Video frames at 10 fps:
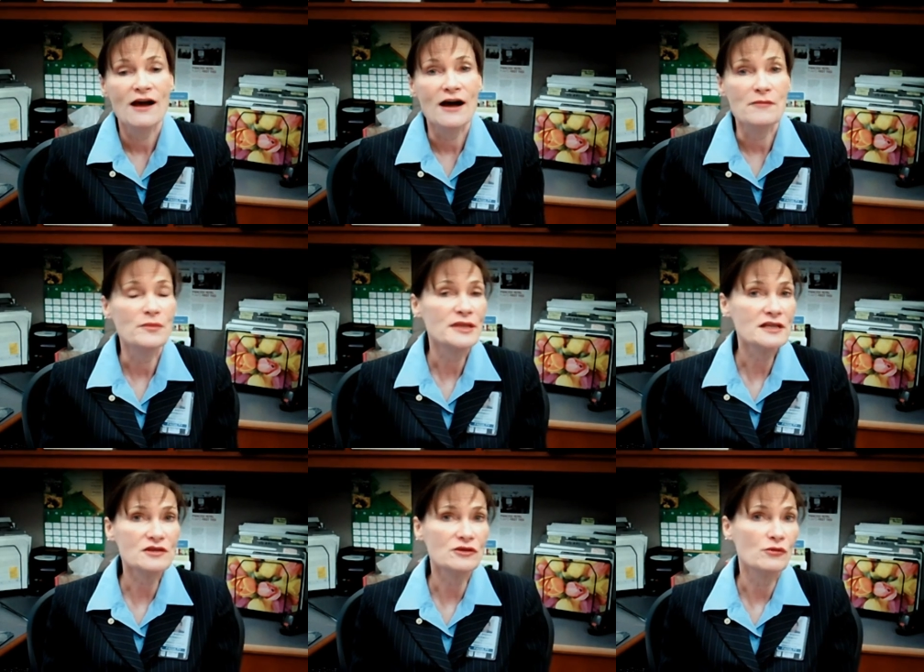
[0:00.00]
Um, but
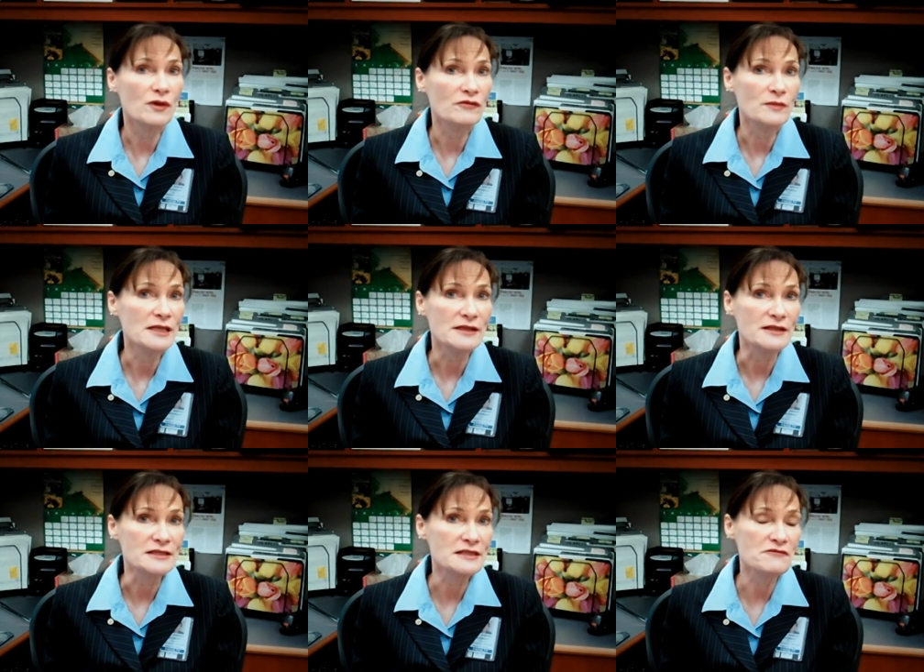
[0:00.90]
that's only one of many
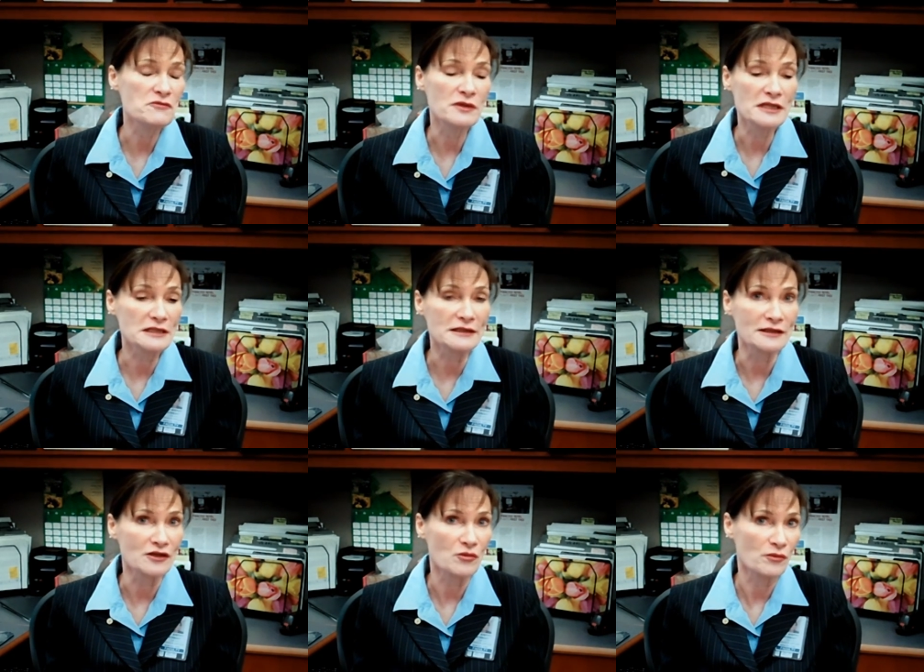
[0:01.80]
things. Even within
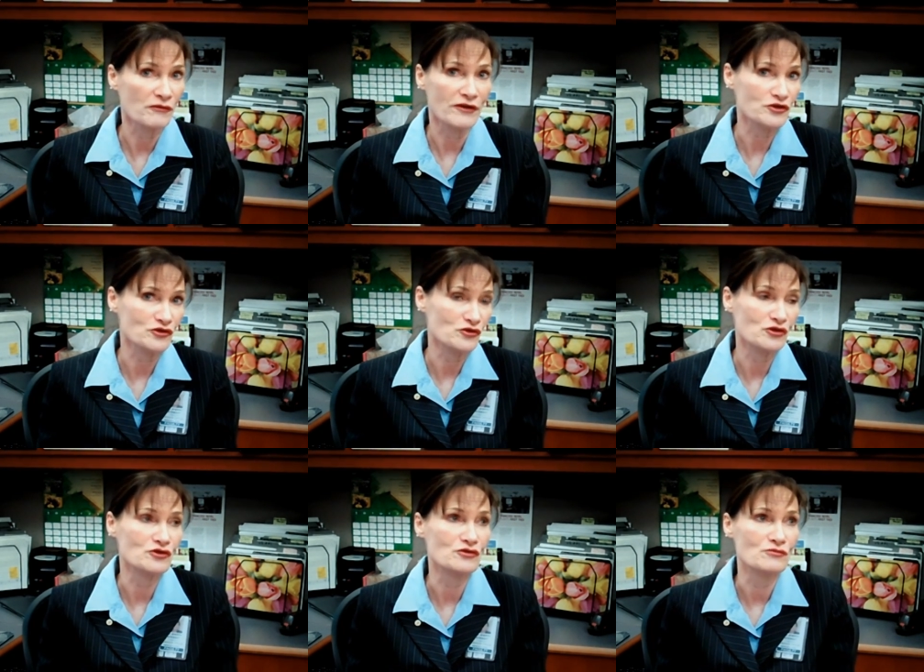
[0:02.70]
clinical profession, you
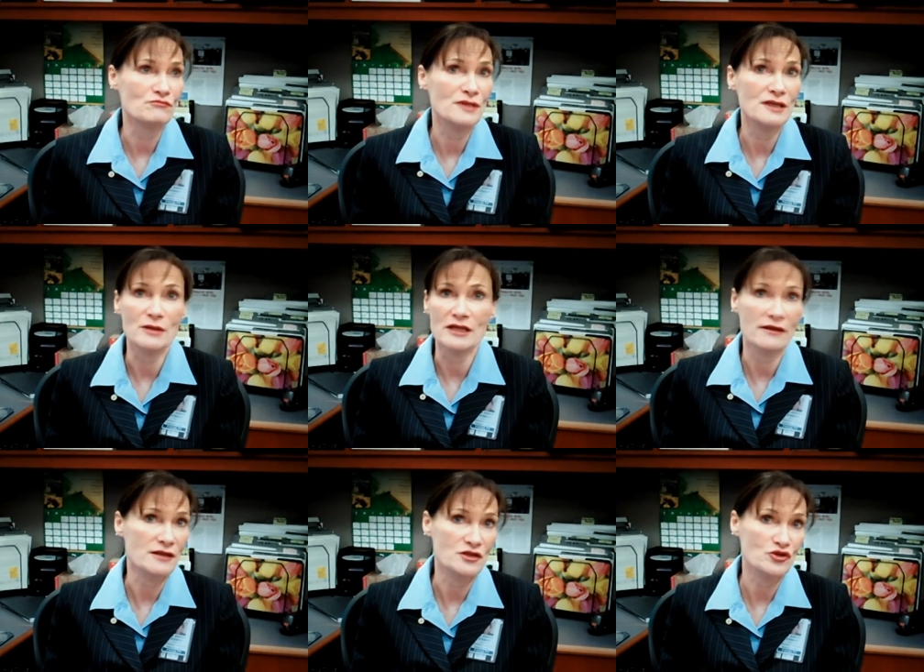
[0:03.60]
can do many, many
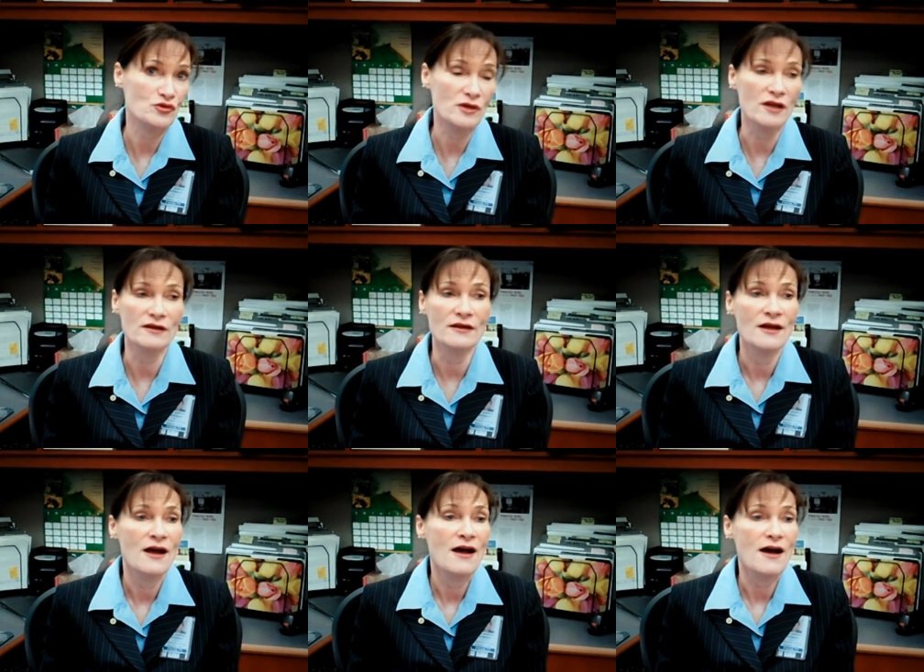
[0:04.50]
things. You can
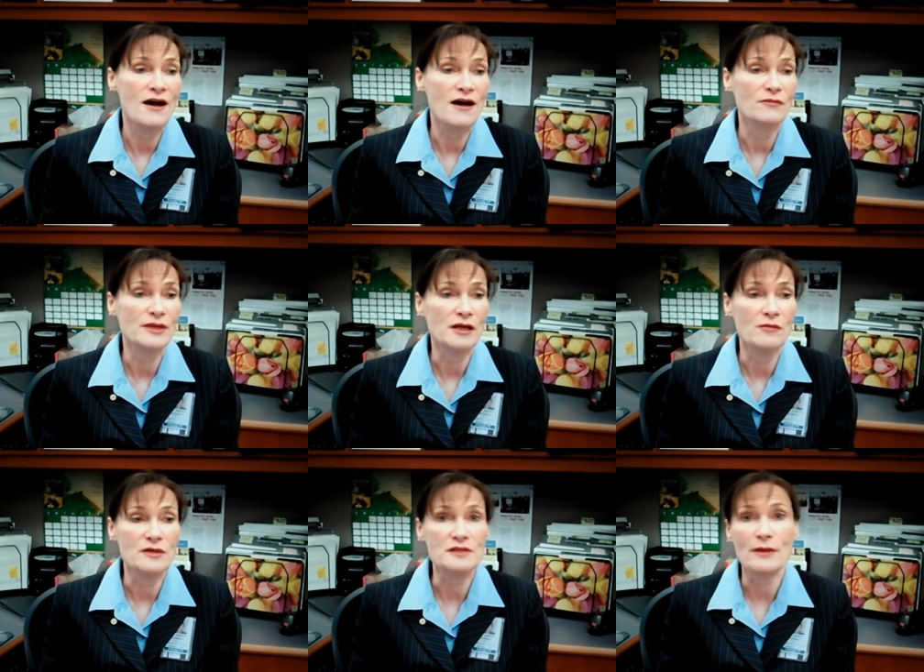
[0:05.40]
uh,
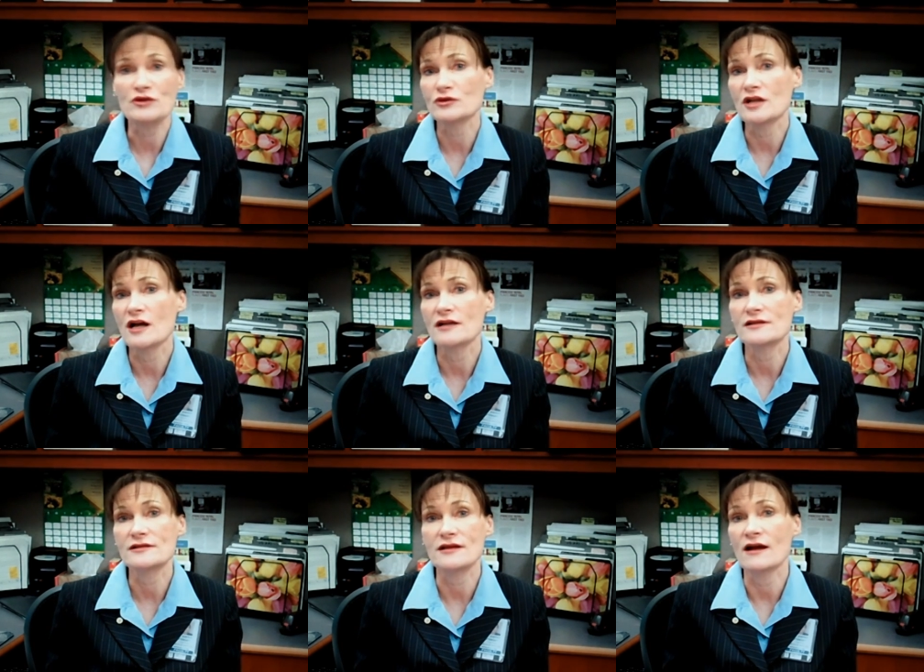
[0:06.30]
become a
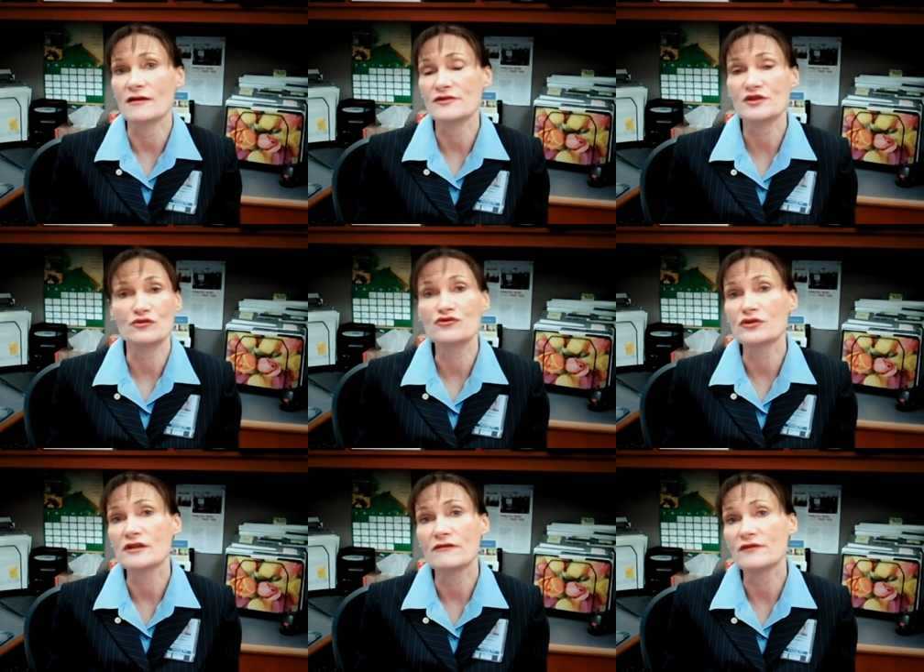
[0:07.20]
specialized uh,
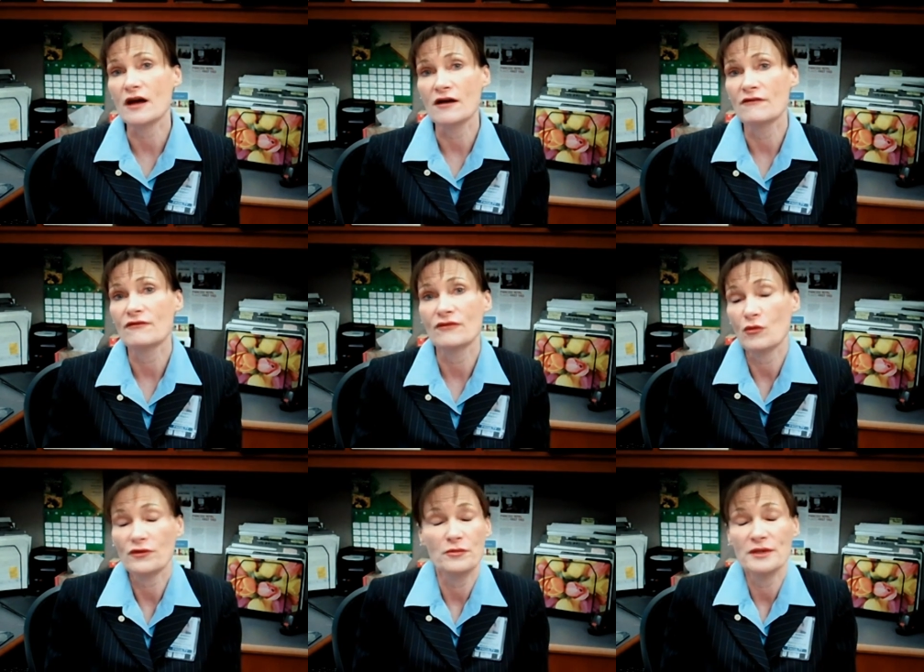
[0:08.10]
surgeon of, of,
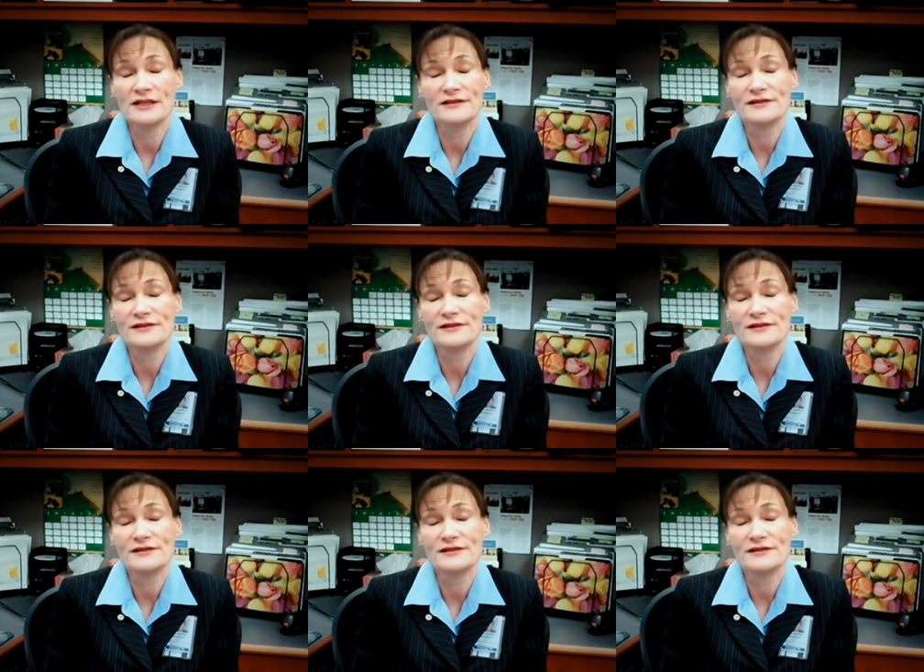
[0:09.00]
orthopedic